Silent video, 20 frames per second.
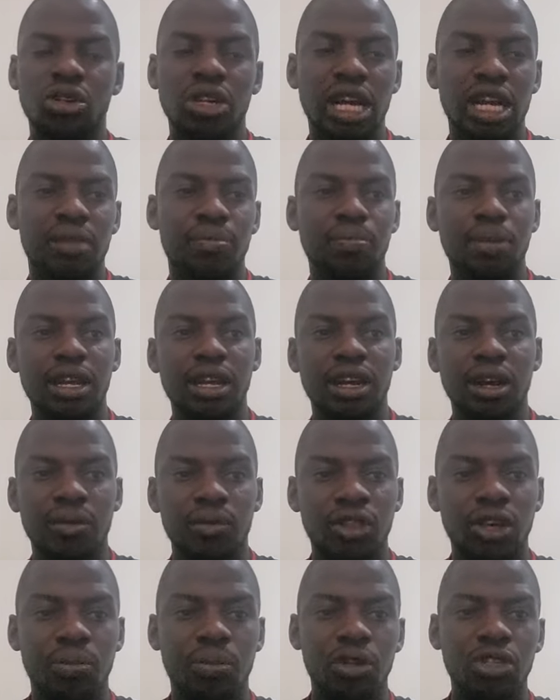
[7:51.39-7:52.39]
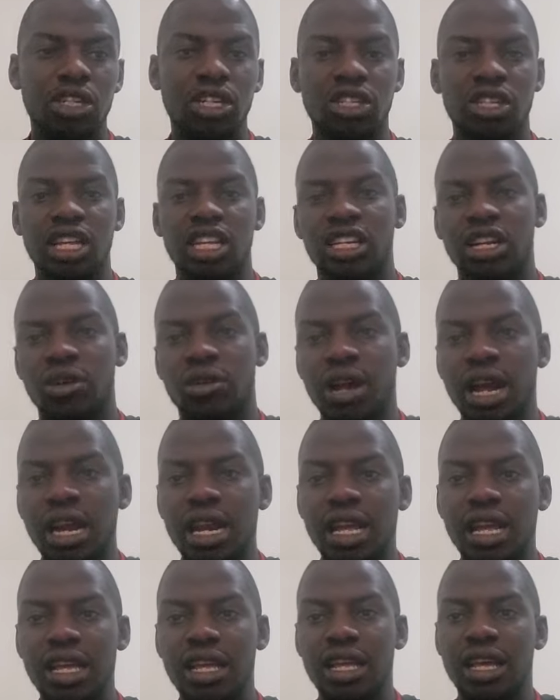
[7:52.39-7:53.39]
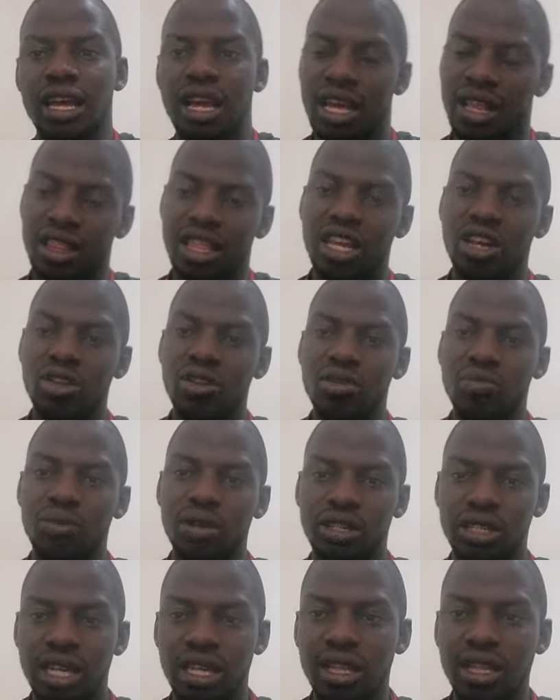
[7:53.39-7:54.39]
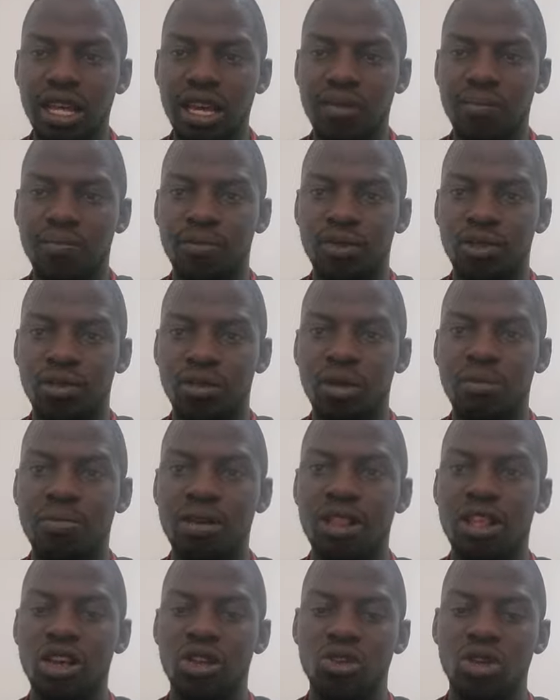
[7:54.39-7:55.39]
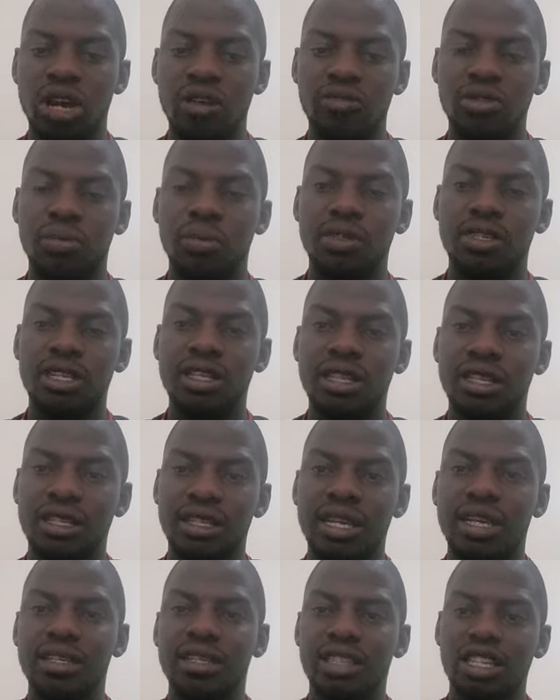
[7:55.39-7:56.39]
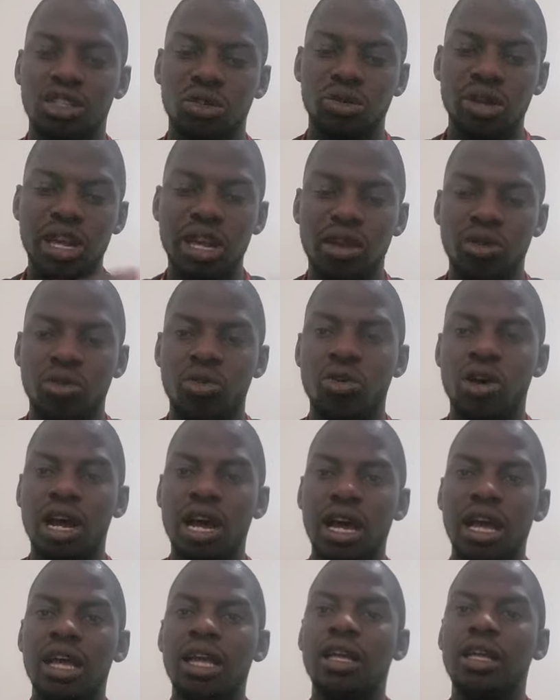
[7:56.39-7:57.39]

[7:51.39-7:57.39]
You can pick up the projects that are running and then you present them. Remember that you have to present the success where you are.